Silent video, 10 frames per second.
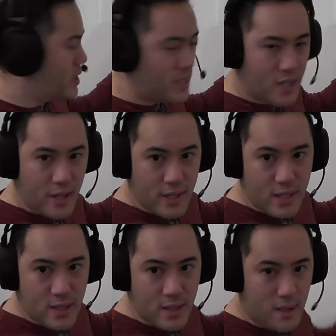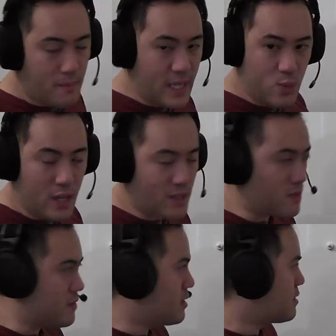charge makes one electric
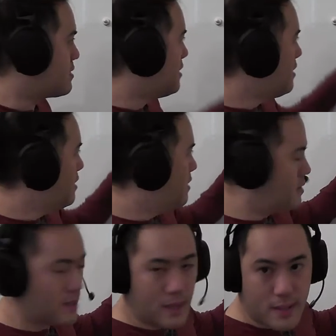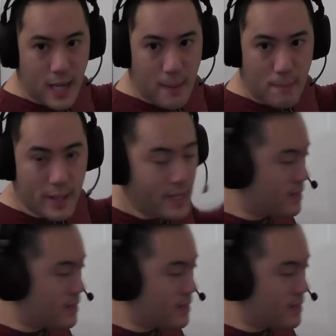field, like the top plate